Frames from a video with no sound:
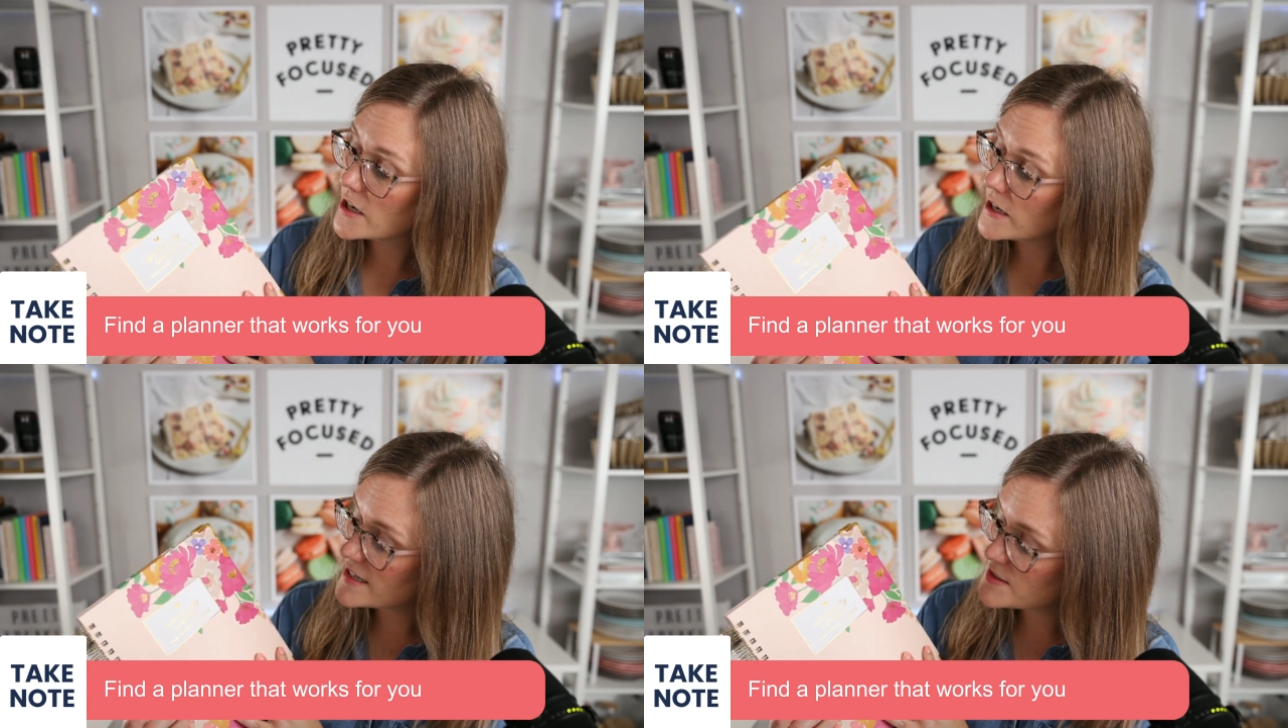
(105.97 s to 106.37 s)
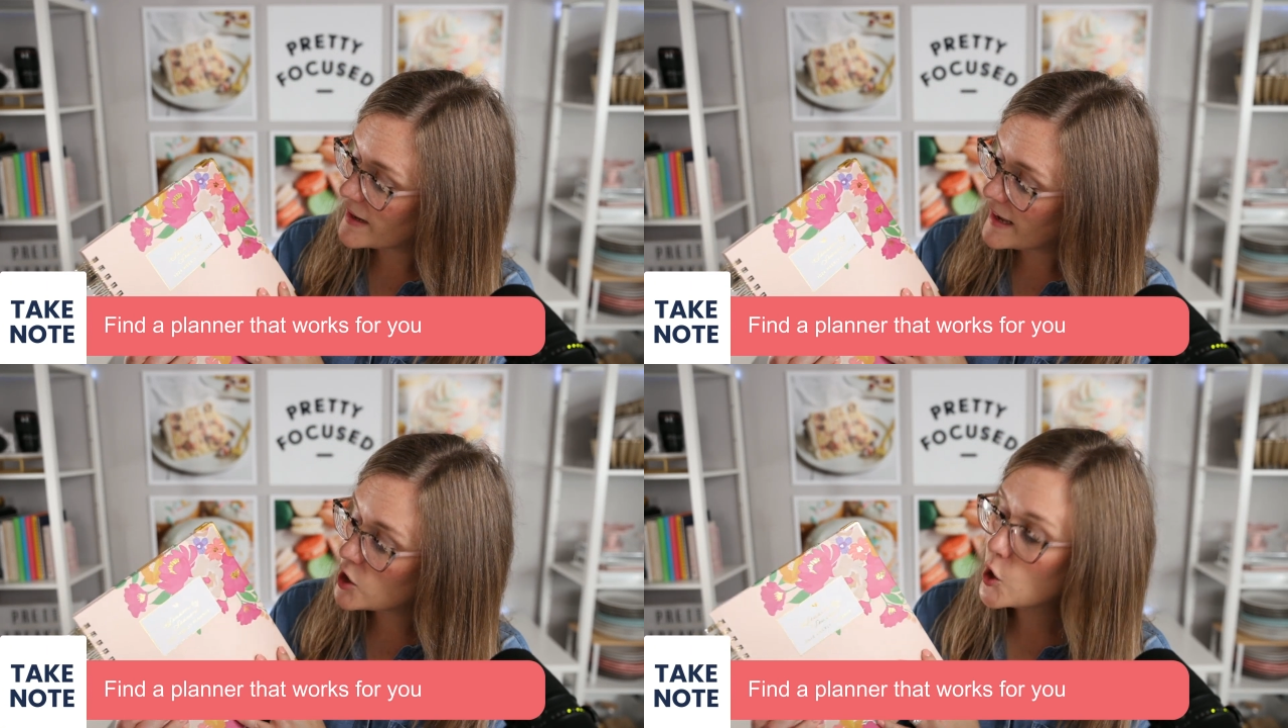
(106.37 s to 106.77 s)
It is
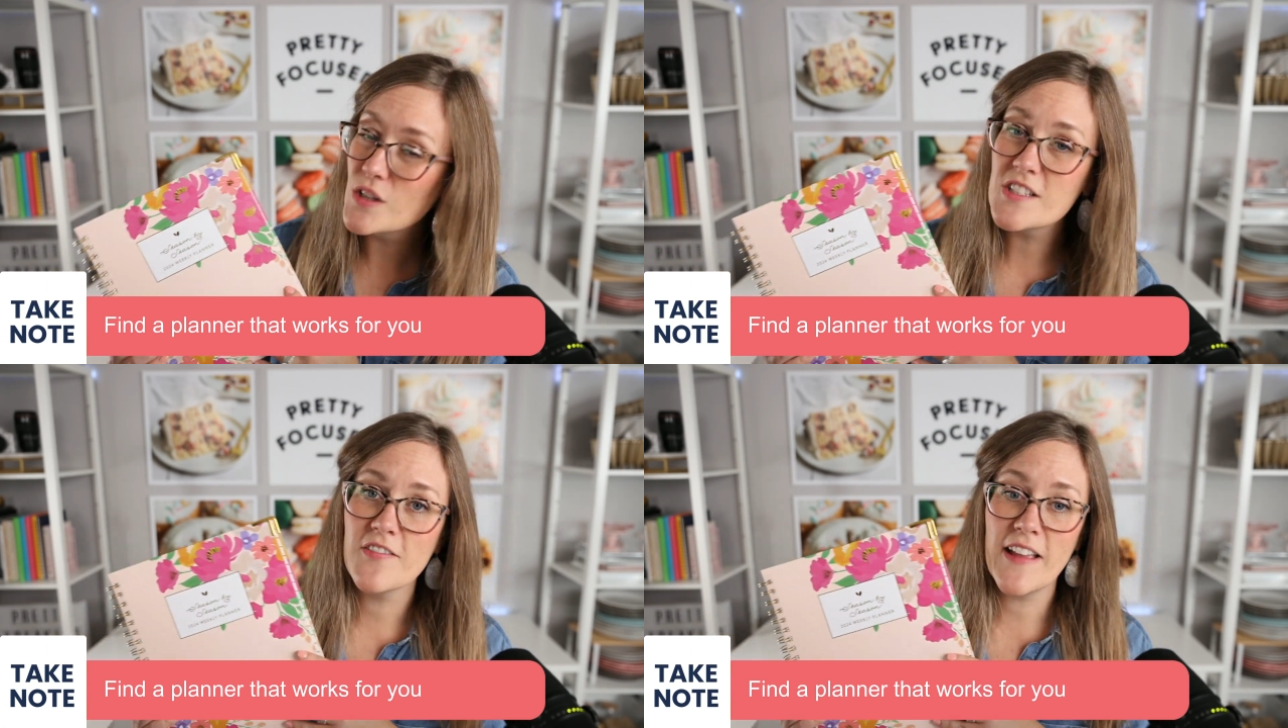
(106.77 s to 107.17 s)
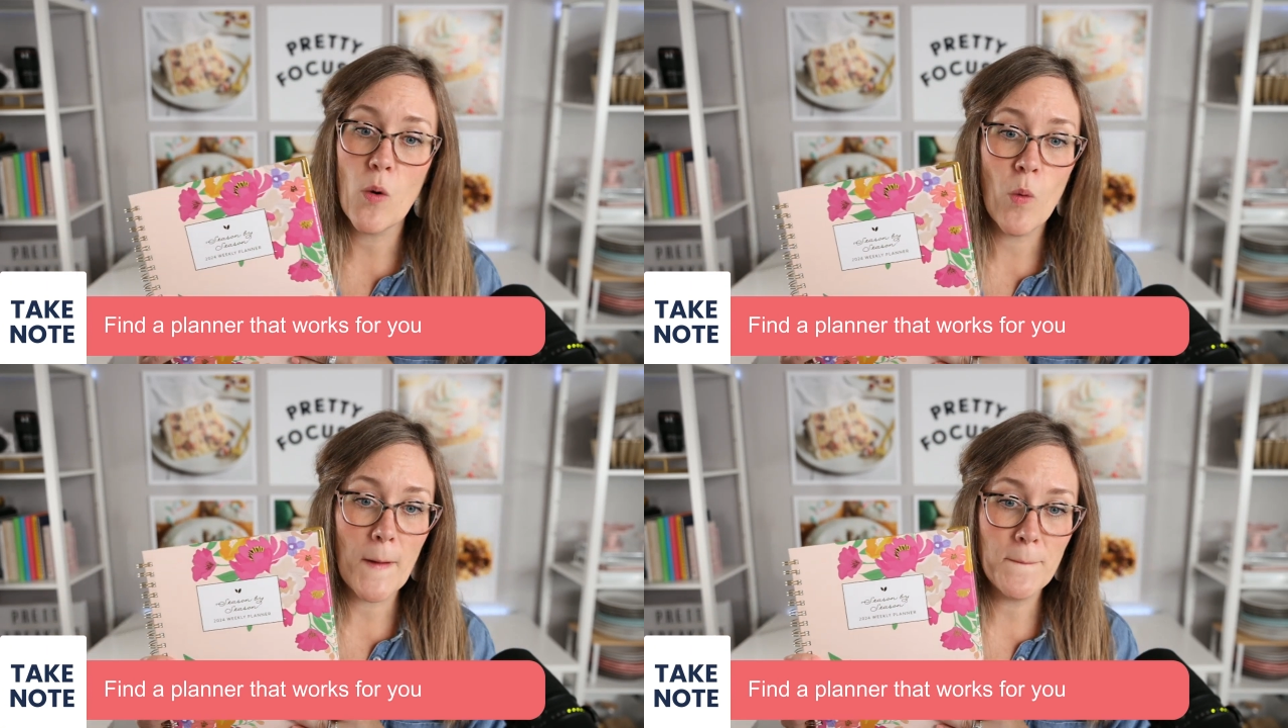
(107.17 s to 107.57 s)
by Cultivate
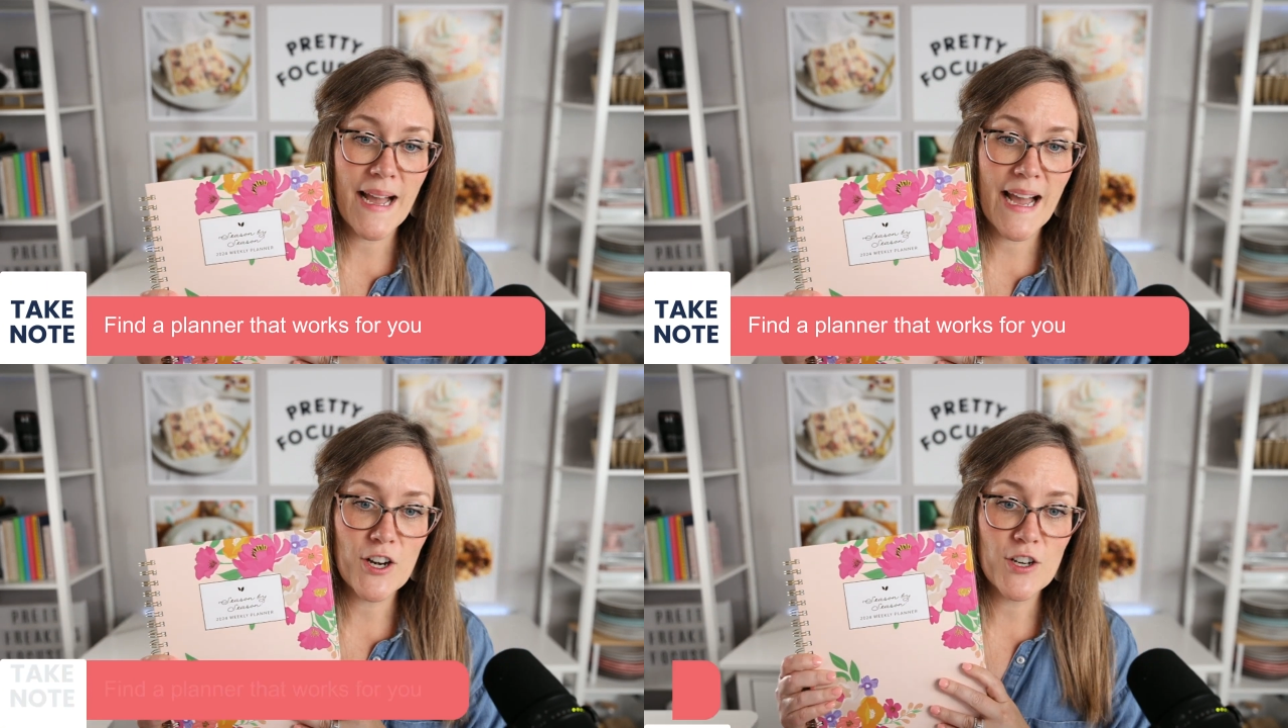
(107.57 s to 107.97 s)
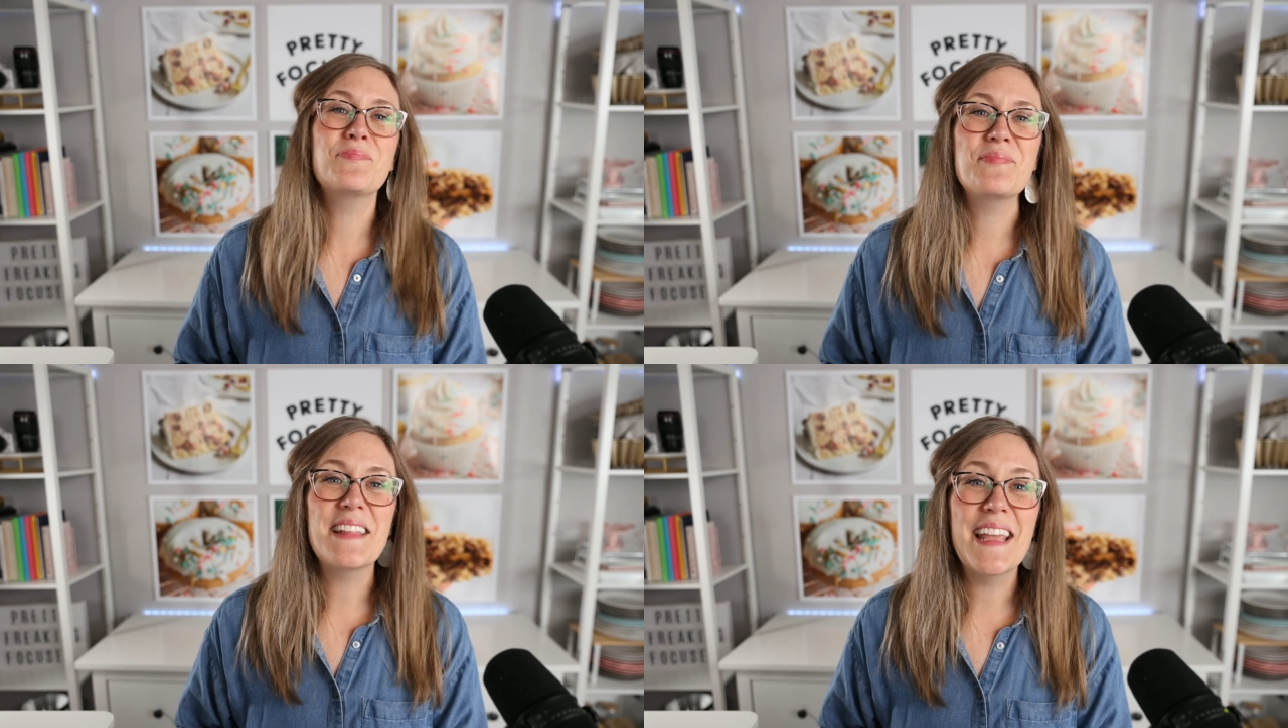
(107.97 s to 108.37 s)
What Matters.